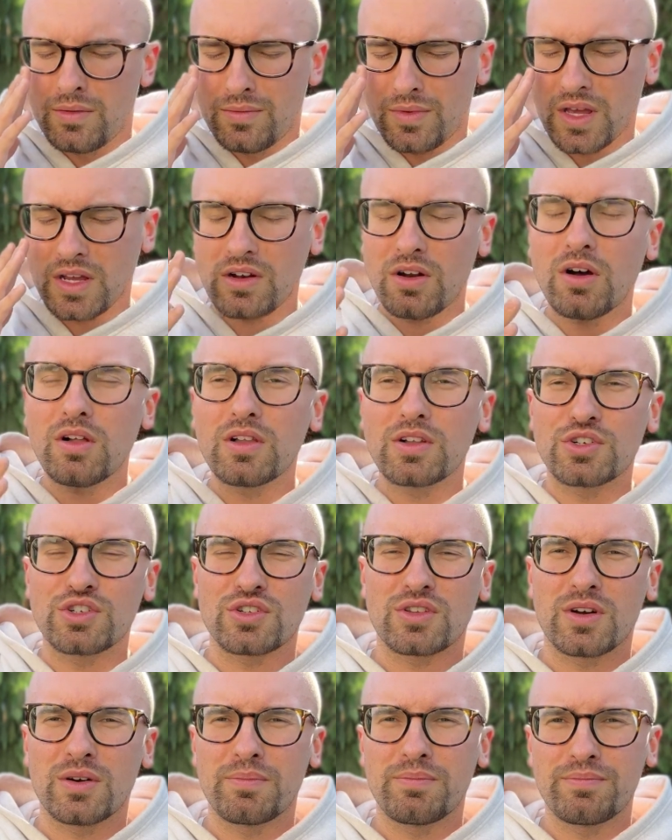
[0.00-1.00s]
Acknowledge
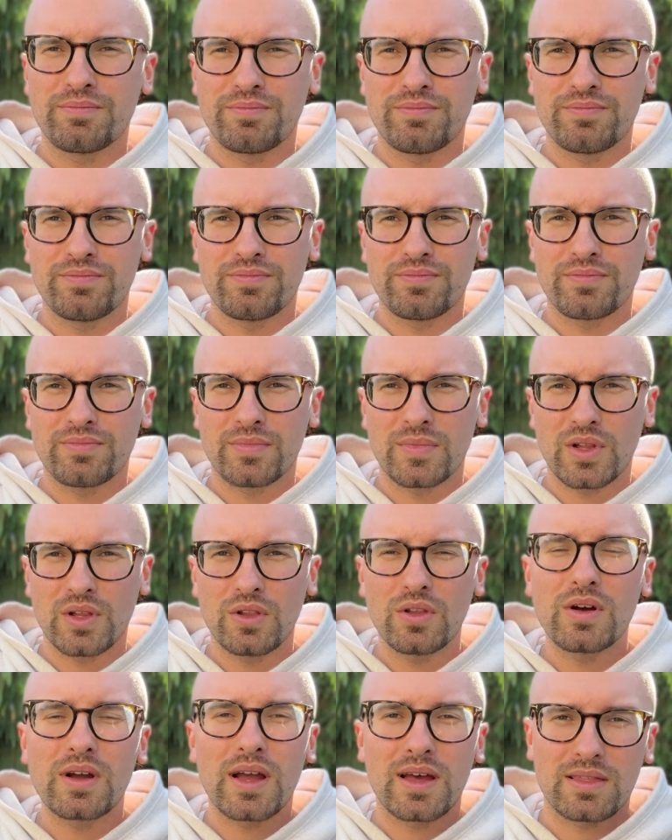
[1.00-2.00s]
them.
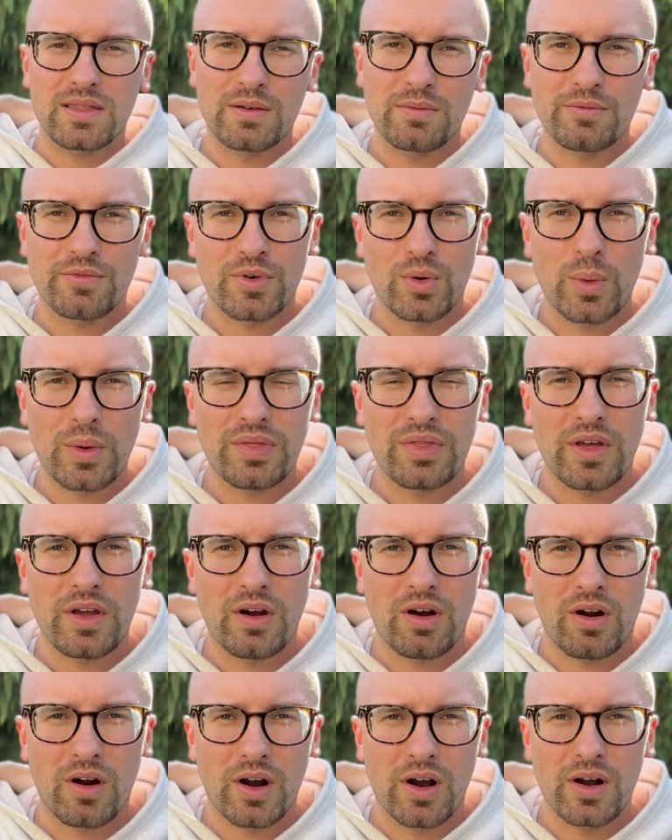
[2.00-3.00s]
Look at them for what they
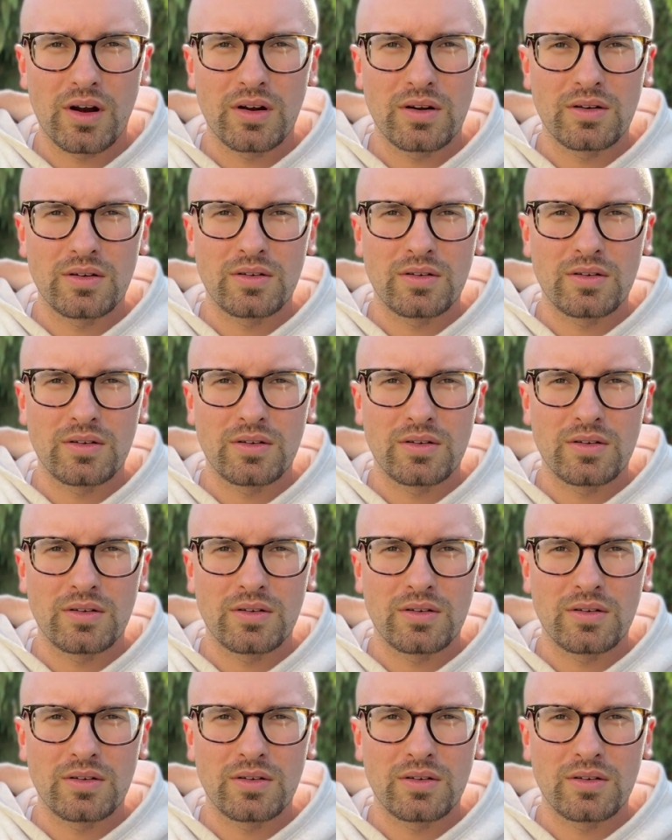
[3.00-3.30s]
are.